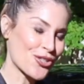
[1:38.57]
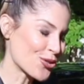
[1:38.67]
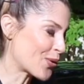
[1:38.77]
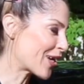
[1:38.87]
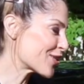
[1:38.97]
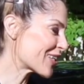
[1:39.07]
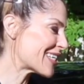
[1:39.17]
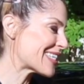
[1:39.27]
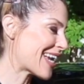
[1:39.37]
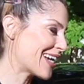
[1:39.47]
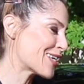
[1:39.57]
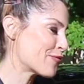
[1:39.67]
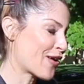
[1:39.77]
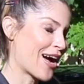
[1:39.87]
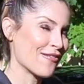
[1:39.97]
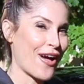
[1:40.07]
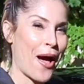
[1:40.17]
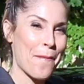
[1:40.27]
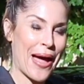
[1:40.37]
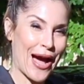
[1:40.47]
295
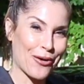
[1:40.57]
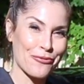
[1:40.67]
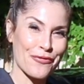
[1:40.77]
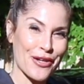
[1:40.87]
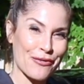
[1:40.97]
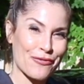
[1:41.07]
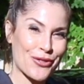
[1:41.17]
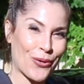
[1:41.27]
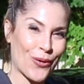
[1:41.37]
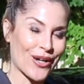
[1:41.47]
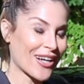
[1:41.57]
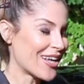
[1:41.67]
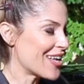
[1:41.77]
pound-feet of torque.